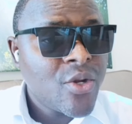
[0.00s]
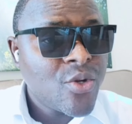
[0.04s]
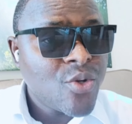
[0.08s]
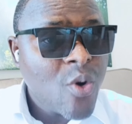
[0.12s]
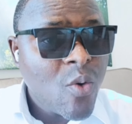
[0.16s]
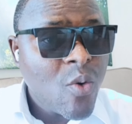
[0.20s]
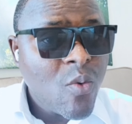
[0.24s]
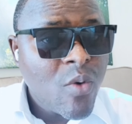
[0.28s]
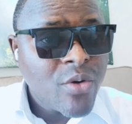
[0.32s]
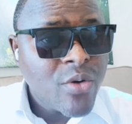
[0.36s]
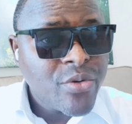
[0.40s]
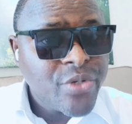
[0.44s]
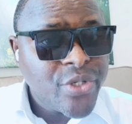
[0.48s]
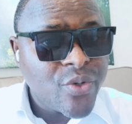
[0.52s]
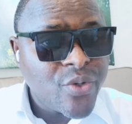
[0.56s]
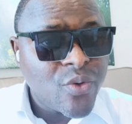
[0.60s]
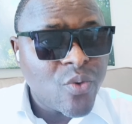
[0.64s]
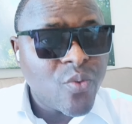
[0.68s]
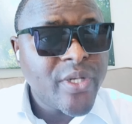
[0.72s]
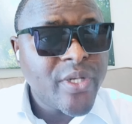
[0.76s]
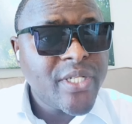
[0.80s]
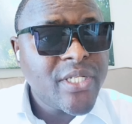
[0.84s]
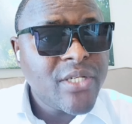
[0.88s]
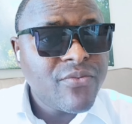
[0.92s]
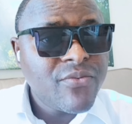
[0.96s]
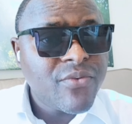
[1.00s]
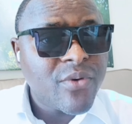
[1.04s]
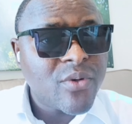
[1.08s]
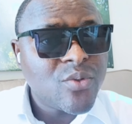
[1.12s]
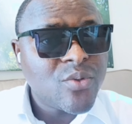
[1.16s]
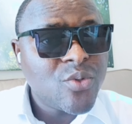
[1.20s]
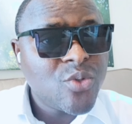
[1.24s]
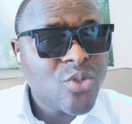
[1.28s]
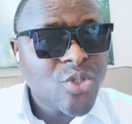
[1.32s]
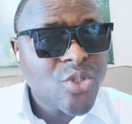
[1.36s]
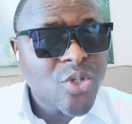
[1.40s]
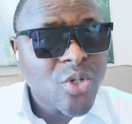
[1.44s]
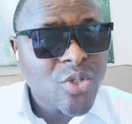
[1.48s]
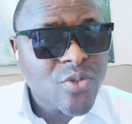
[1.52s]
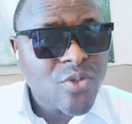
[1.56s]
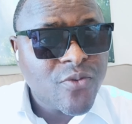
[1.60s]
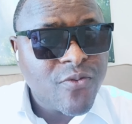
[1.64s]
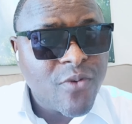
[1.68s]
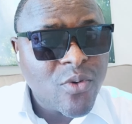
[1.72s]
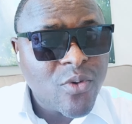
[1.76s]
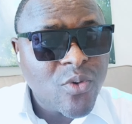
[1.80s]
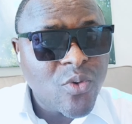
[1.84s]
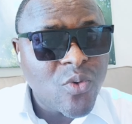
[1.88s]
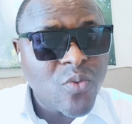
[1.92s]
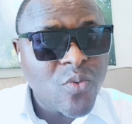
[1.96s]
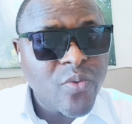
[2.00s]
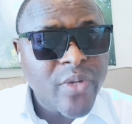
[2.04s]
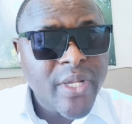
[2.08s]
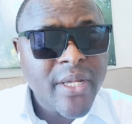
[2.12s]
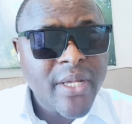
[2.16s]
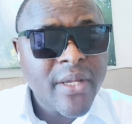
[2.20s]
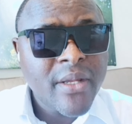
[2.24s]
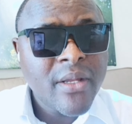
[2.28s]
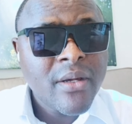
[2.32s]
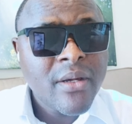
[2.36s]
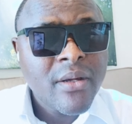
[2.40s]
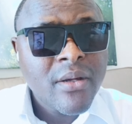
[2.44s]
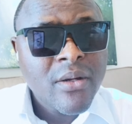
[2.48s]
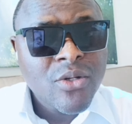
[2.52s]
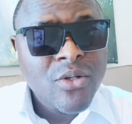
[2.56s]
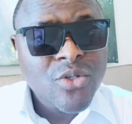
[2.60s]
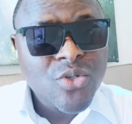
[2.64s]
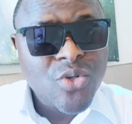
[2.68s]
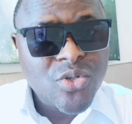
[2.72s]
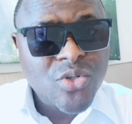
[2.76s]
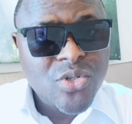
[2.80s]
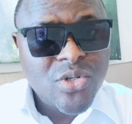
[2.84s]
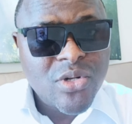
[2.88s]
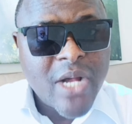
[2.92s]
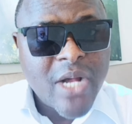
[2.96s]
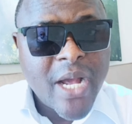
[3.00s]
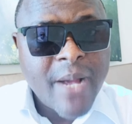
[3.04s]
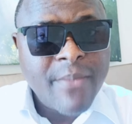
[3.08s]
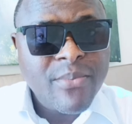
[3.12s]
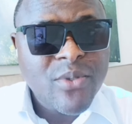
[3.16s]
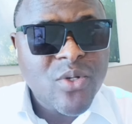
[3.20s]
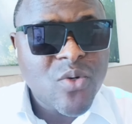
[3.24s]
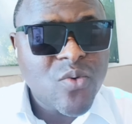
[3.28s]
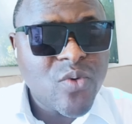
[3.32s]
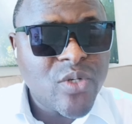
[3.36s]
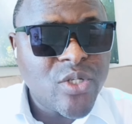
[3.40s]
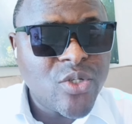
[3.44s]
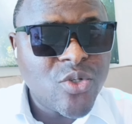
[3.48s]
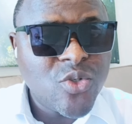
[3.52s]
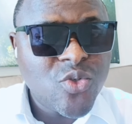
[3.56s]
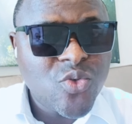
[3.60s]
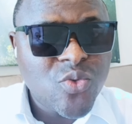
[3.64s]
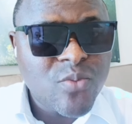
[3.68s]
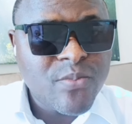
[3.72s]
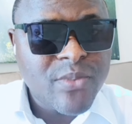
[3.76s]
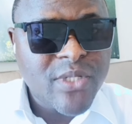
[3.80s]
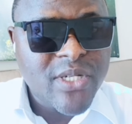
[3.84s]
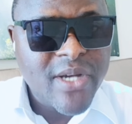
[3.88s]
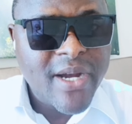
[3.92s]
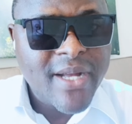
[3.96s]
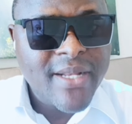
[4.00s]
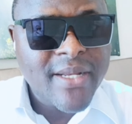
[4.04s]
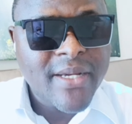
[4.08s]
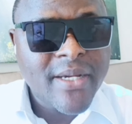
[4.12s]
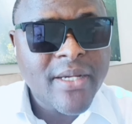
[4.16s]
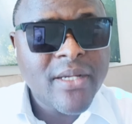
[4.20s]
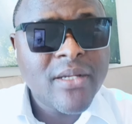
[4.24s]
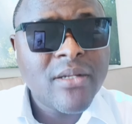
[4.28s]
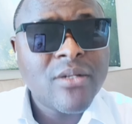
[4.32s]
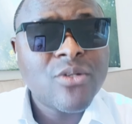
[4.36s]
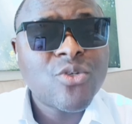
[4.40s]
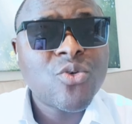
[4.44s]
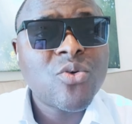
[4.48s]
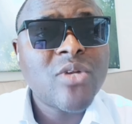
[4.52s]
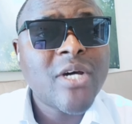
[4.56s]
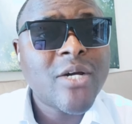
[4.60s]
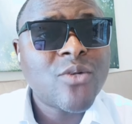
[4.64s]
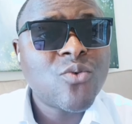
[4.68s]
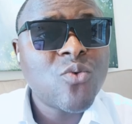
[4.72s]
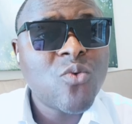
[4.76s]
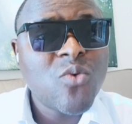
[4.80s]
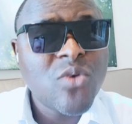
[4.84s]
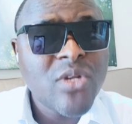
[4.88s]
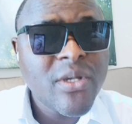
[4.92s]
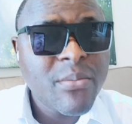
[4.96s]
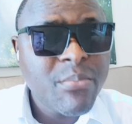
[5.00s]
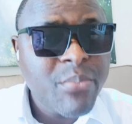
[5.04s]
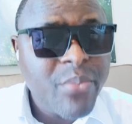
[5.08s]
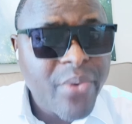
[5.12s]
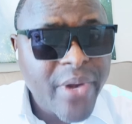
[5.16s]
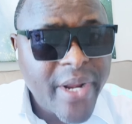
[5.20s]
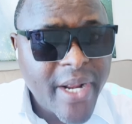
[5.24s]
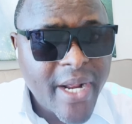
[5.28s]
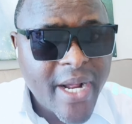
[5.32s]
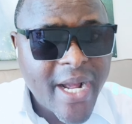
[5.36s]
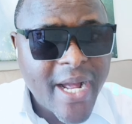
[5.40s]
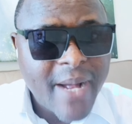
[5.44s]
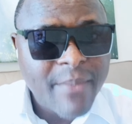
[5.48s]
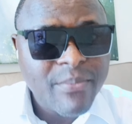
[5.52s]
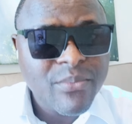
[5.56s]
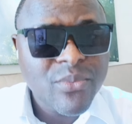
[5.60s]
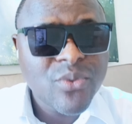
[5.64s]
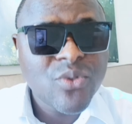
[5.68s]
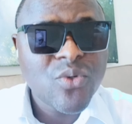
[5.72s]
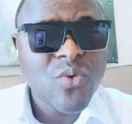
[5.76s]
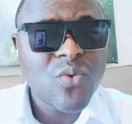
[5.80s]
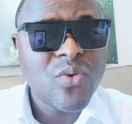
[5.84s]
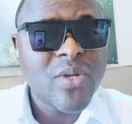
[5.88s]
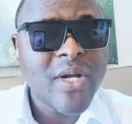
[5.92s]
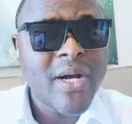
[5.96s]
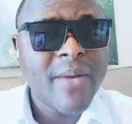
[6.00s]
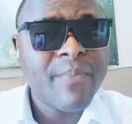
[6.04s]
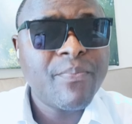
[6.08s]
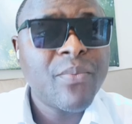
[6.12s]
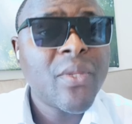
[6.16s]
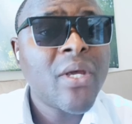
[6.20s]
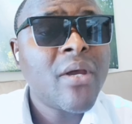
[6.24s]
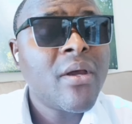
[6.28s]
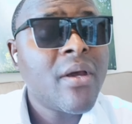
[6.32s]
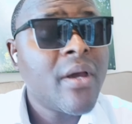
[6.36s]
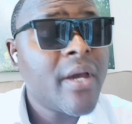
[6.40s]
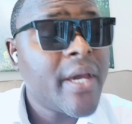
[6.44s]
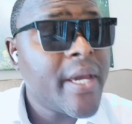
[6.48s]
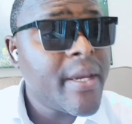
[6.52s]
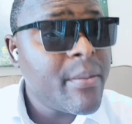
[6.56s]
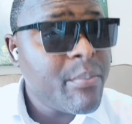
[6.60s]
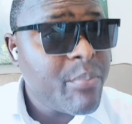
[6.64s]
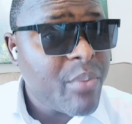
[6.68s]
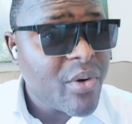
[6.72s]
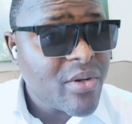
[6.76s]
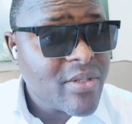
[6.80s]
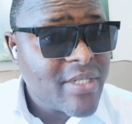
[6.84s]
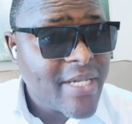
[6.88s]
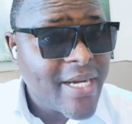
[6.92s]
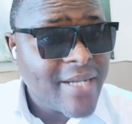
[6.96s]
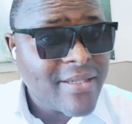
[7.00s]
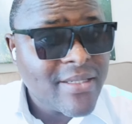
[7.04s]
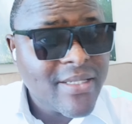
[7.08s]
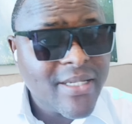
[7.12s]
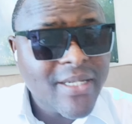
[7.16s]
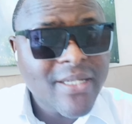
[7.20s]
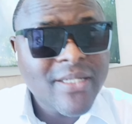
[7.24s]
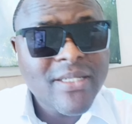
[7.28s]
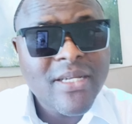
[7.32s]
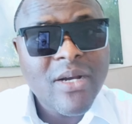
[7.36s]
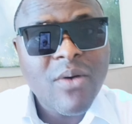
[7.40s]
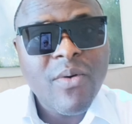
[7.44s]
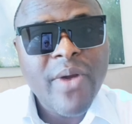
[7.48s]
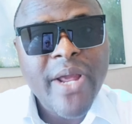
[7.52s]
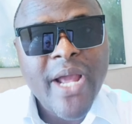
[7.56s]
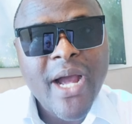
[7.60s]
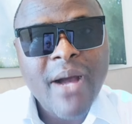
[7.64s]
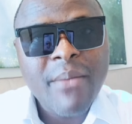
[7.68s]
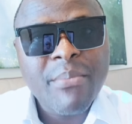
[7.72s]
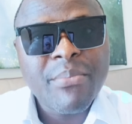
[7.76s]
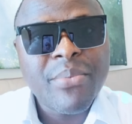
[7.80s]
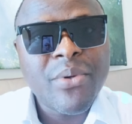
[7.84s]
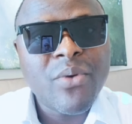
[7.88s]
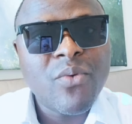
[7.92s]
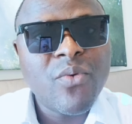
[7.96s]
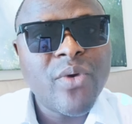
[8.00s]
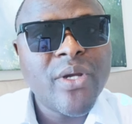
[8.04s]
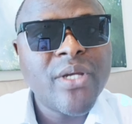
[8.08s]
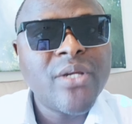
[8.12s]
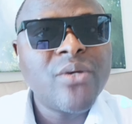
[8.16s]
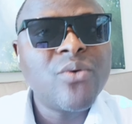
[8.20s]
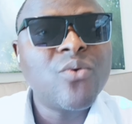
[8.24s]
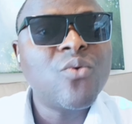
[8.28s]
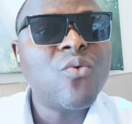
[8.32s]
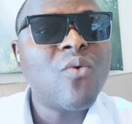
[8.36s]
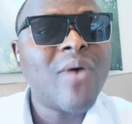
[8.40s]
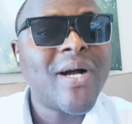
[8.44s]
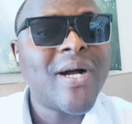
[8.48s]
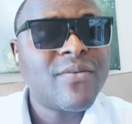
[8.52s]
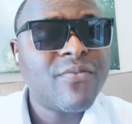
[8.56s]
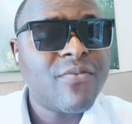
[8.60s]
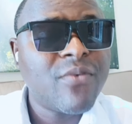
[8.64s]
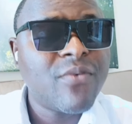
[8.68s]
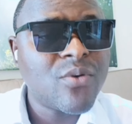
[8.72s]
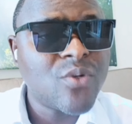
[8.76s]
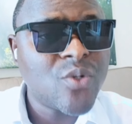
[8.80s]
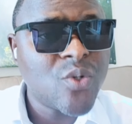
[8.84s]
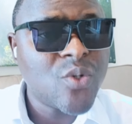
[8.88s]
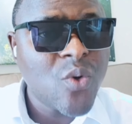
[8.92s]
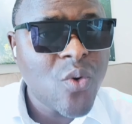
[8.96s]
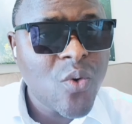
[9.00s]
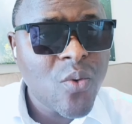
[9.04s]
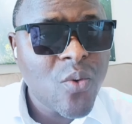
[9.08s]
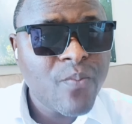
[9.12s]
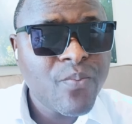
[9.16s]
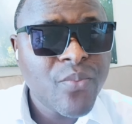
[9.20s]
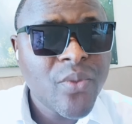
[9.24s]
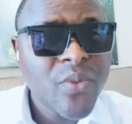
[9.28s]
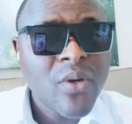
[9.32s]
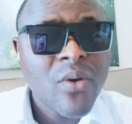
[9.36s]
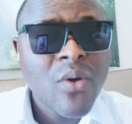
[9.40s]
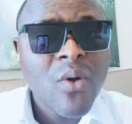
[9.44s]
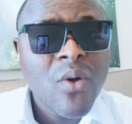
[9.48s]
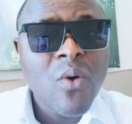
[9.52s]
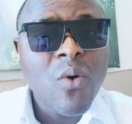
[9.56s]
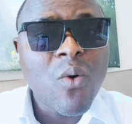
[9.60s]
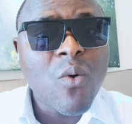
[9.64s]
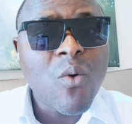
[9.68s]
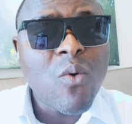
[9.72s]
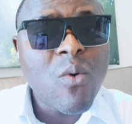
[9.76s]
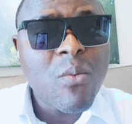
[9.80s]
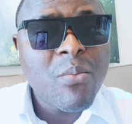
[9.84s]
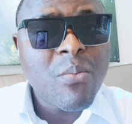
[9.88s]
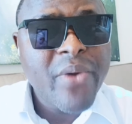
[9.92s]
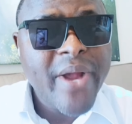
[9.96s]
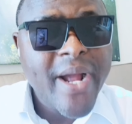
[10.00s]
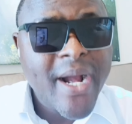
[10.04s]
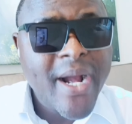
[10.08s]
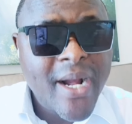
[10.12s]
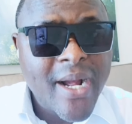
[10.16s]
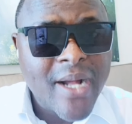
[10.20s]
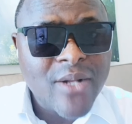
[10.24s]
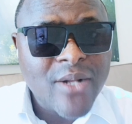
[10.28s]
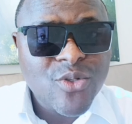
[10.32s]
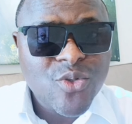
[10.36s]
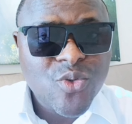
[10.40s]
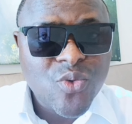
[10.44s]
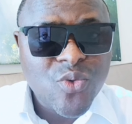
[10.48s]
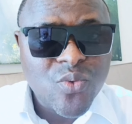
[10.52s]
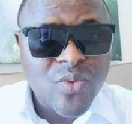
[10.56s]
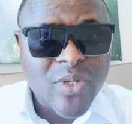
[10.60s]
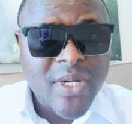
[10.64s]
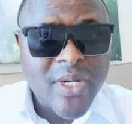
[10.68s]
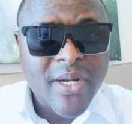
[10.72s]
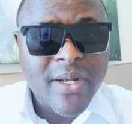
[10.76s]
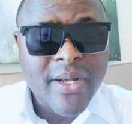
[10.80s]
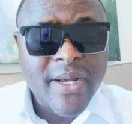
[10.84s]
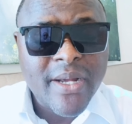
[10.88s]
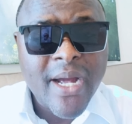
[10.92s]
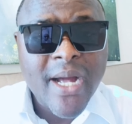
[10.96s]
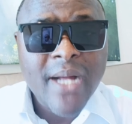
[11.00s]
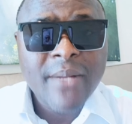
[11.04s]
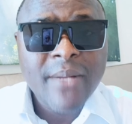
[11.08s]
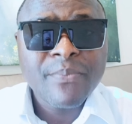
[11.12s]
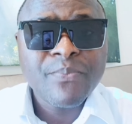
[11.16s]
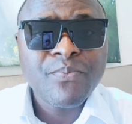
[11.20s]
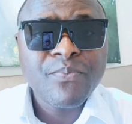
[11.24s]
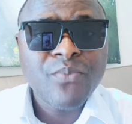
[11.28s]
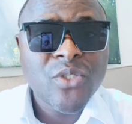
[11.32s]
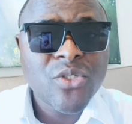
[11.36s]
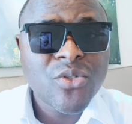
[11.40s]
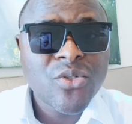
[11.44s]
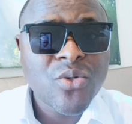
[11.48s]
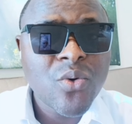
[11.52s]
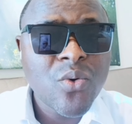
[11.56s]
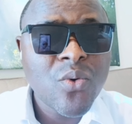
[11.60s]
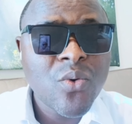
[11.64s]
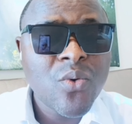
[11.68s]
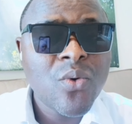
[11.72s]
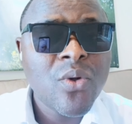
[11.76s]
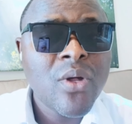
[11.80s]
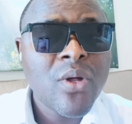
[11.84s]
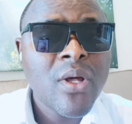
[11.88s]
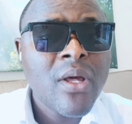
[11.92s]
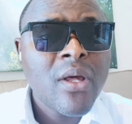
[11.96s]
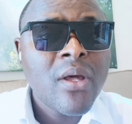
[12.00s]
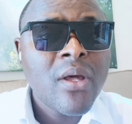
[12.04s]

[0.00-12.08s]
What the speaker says: no worry, which if you do, just follow we, subscribe to our YouTube channel, so that we could bring canto now. Important things are way happy where you want for no, we will bring a canto now, yeah? So,